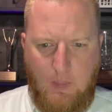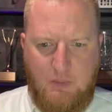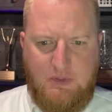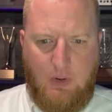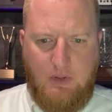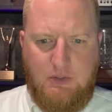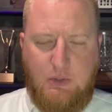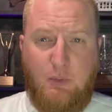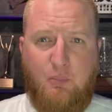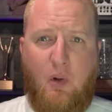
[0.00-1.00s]
start
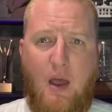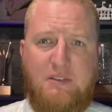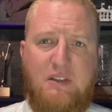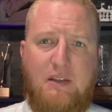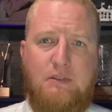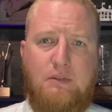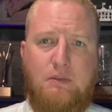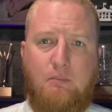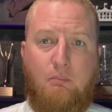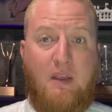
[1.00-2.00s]
to process
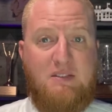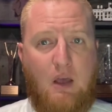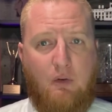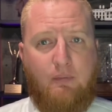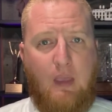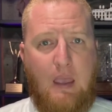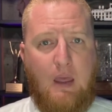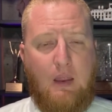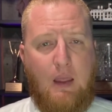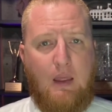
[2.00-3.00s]
myself
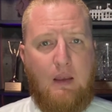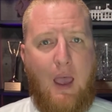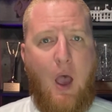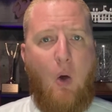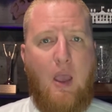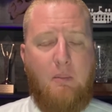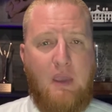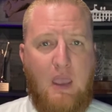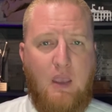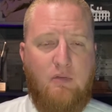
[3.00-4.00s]
and how I
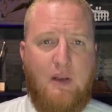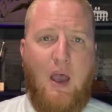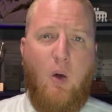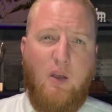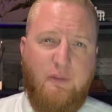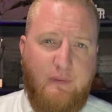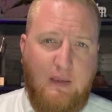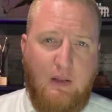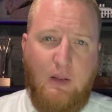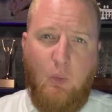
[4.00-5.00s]
behave and how I
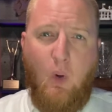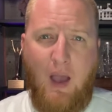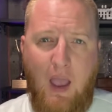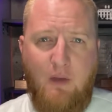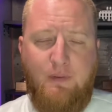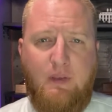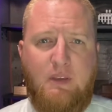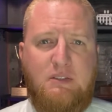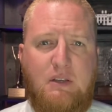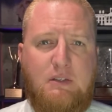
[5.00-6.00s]
feel and why I feel
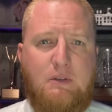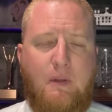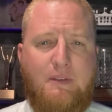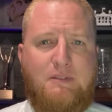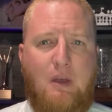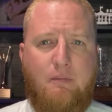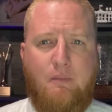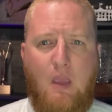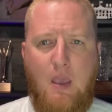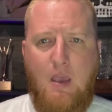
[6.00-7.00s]
these things and all this stuff.
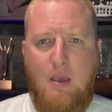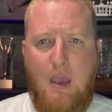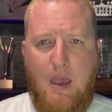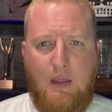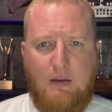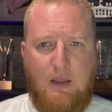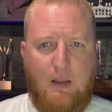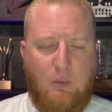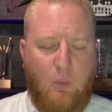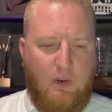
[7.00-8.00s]

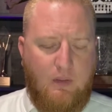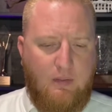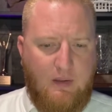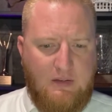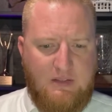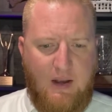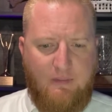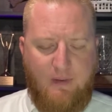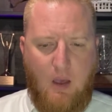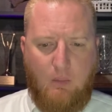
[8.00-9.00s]
And one of the things that I
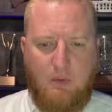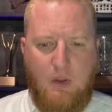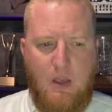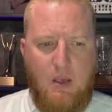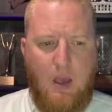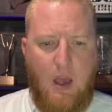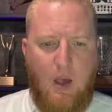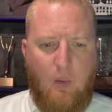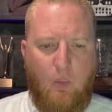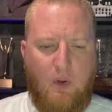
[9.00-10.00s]
found
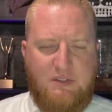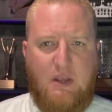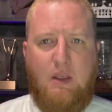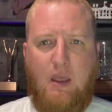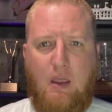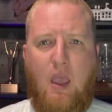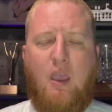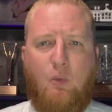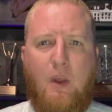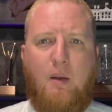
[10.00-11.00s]
was I
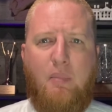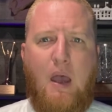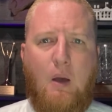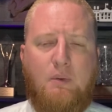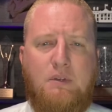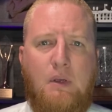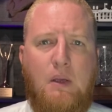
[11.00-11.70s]
had read about